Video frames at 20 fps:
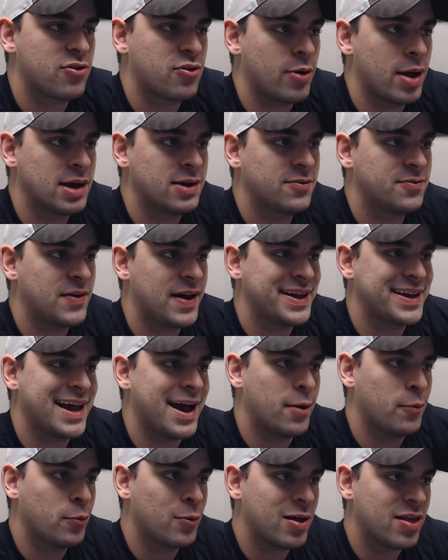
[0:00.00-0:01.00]
Trying to find
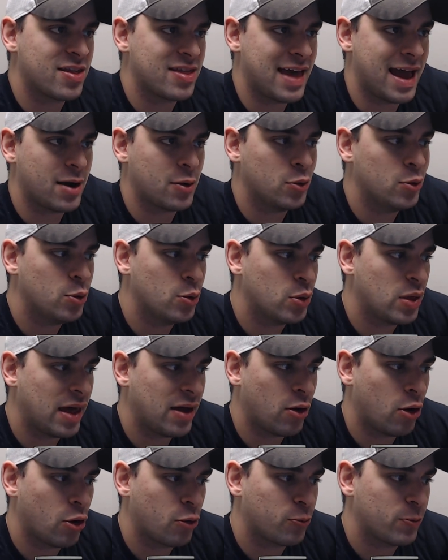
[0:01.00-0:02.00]
out, was that who
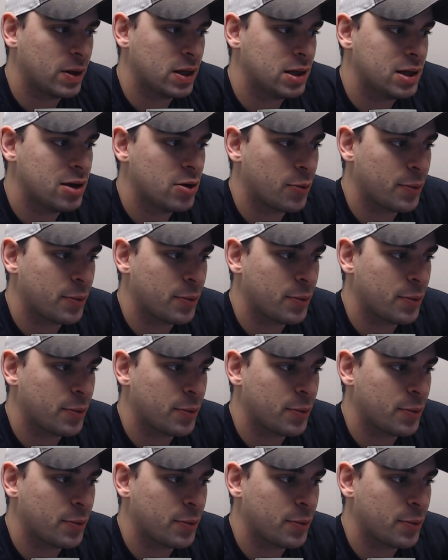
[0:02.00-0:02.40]
they are really,